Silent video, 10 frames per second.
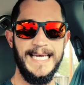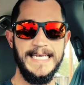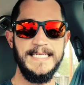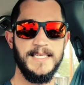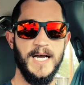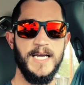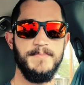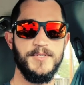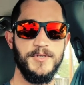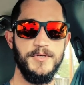anytime
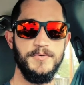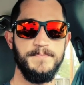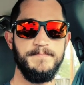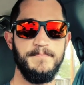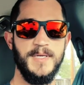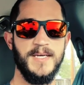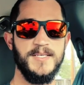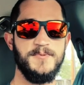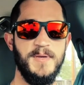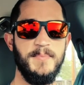soon,
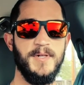because people